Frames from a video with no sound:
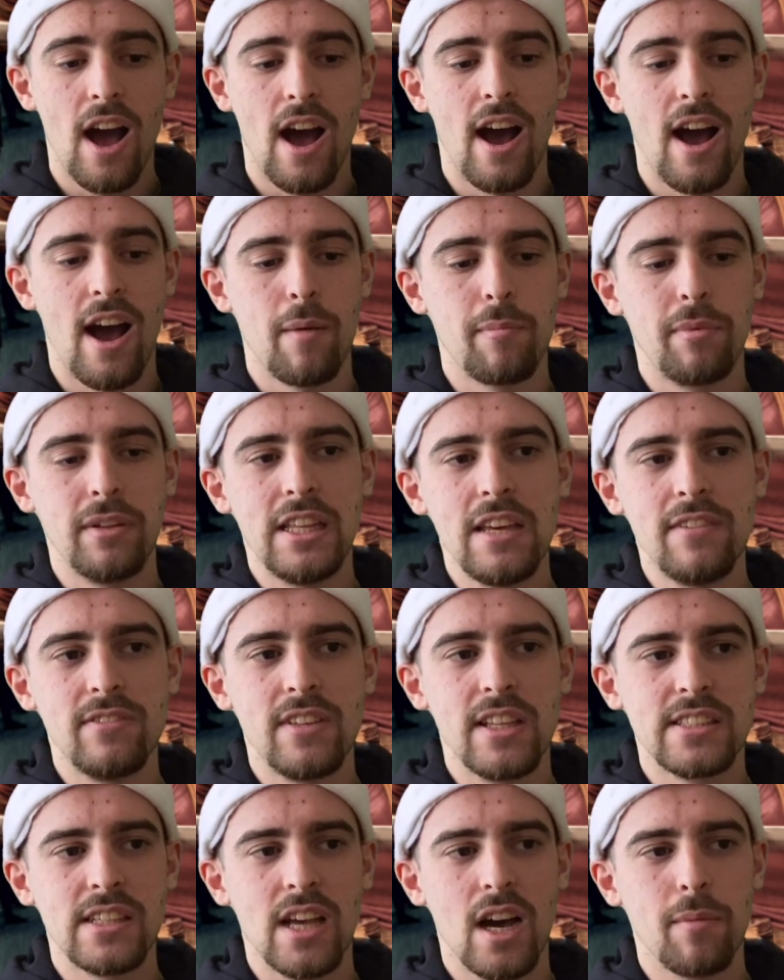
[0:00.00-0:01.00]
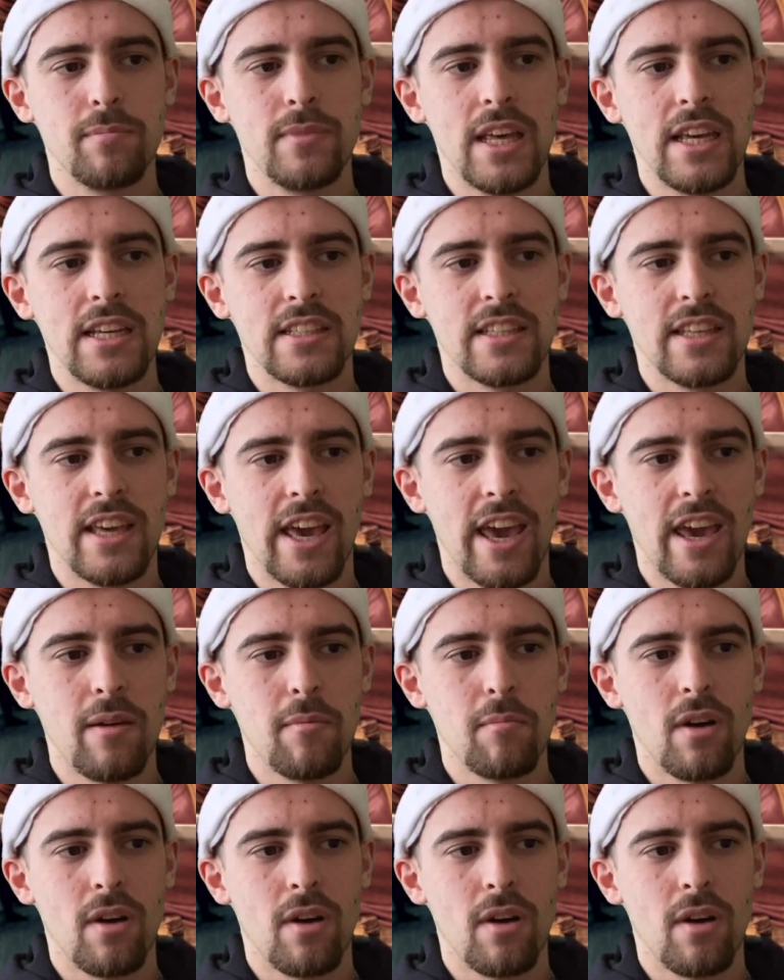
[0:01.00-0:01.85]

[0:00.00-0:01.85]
I believe this update came